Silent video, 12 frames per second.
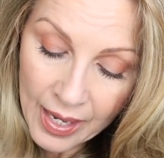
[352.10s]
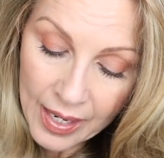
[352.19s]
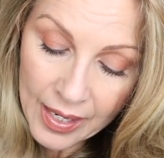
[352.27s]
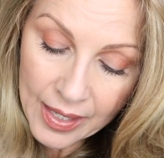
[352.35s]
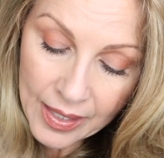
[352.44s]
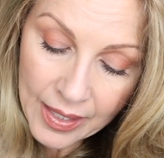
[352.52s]

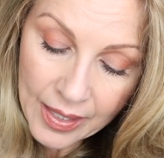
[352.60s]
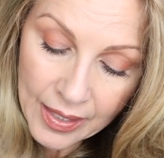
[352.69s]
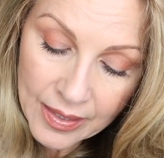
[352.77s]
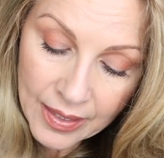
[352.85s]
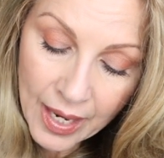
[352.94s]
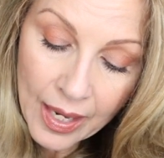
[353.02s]
It
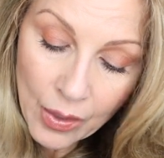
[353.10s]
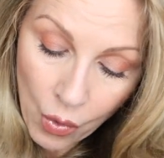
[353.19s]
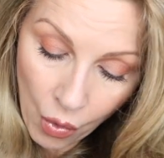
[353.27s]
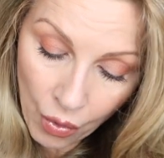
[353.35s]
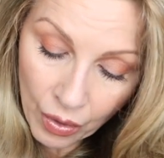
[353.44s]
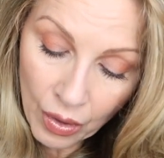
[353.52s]
is a
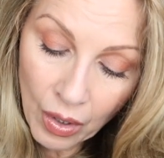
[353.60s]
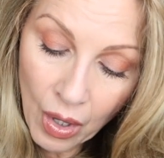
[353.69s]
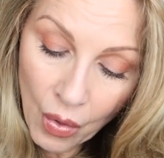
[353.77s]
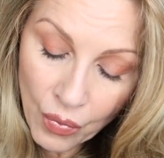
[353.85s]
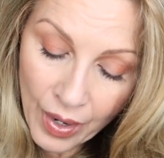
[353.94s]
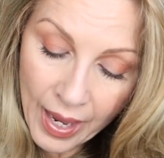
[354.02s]

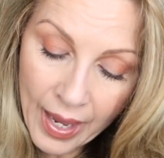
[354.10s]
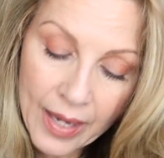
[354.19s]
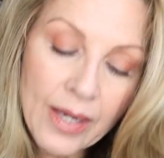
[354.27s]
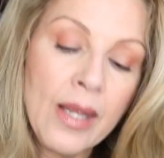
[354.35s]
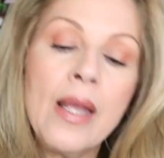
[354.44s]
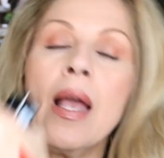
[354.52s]
coral
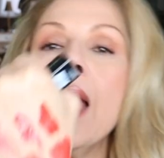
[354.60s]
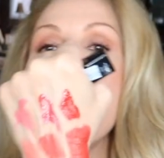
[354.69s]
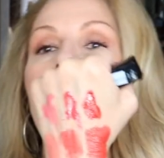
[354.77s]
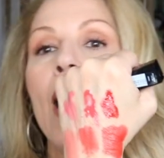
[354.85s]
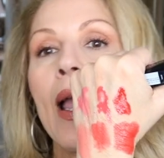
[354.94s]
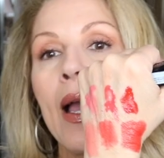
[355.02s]
red,
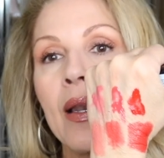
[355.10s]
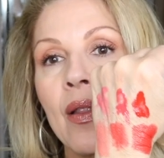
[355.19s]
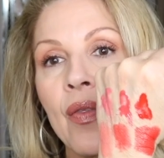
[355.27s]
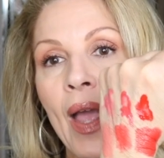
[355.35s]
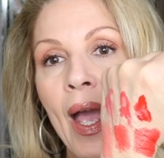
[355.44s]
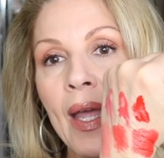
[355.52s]

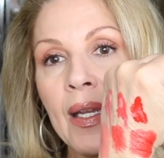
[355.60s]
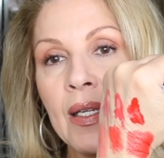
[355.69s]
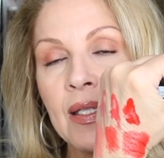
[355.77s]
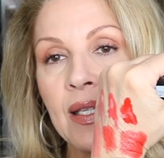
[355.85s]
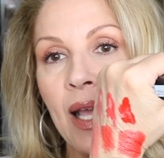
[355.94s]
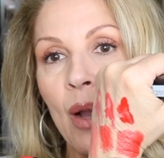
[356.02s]
and that
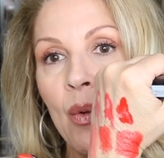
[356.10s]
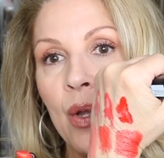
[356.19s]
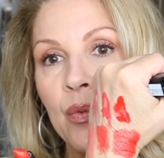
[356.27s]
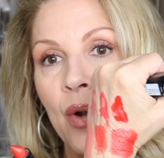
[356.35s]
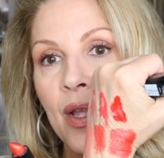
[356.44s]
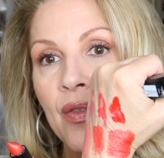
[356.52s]
is that
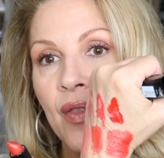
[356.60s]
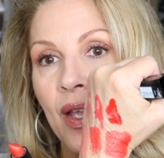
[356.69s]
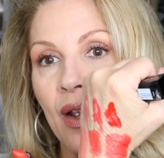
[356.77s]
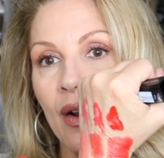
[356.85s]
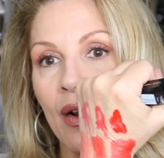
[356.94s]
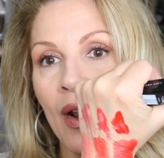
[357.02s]
one right
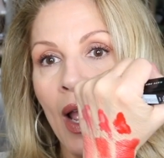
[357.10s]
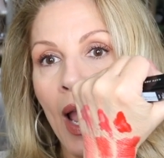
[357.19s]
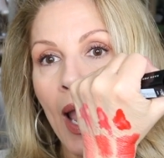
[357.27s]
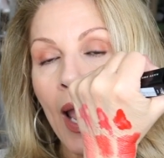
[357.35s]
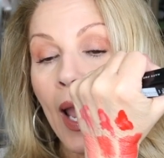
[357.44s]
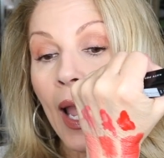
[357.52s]
there.
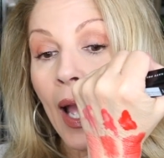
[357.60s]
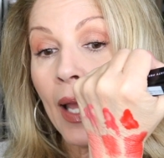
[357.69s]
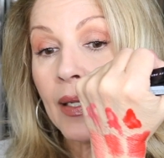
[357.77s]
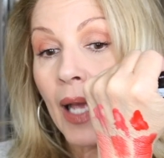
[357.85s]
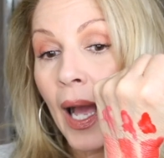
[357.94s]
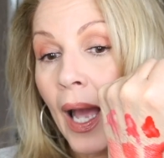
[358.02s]

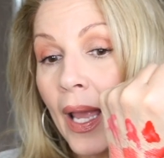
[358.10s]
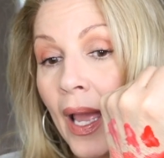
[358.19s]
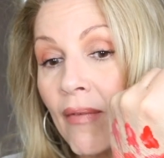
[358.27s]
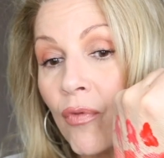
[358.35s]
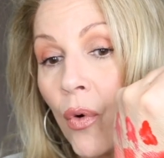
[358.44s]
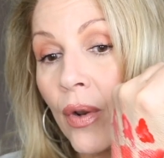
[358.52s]
And I
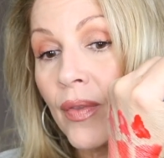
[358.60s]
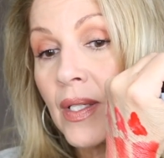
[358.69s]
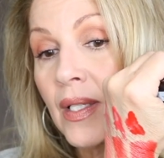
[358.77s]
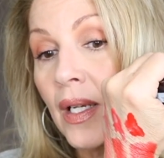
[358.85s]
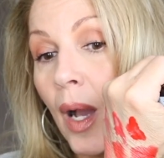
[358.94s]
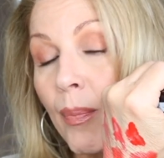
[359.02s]
have worn
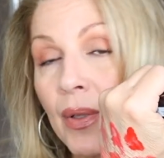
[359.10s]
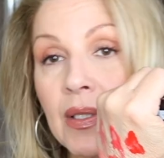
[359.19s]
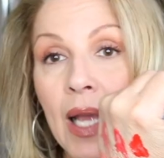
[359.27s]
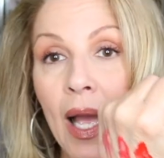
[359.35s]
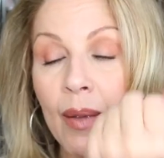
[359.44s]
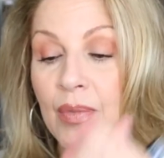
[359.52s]
these a couple
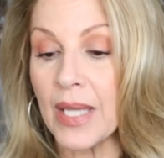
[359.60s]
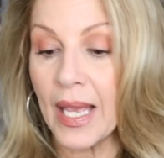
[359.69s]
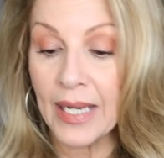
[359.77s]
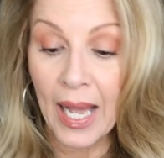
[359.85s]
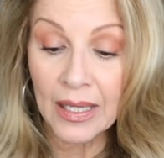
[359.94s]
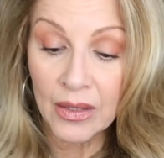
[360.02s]
times,
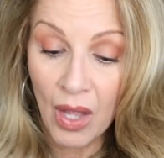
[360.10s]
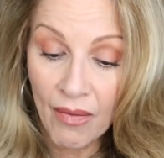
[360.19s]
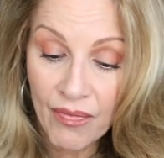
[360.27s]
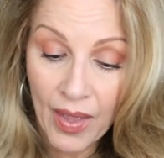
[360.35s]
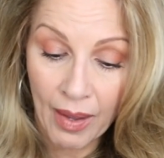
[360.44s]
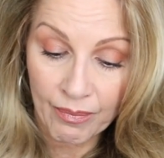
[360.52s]
and I
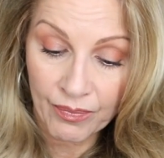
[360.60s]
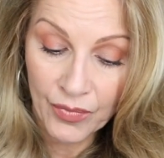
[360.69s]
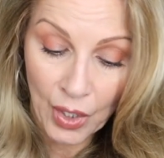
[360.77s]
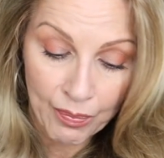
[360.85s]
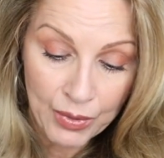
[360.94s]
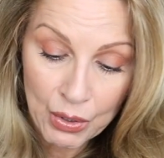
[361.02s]
love them.
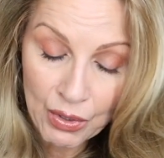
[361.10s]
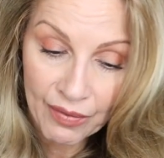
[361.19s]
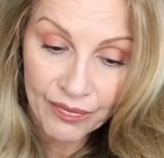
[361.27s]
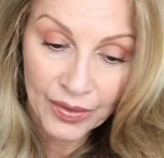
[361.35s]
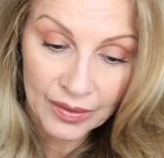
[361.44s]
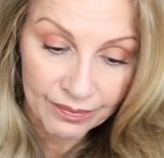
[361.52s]
They're
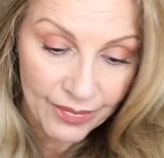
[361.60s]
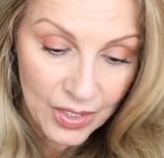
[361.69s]
beautiful.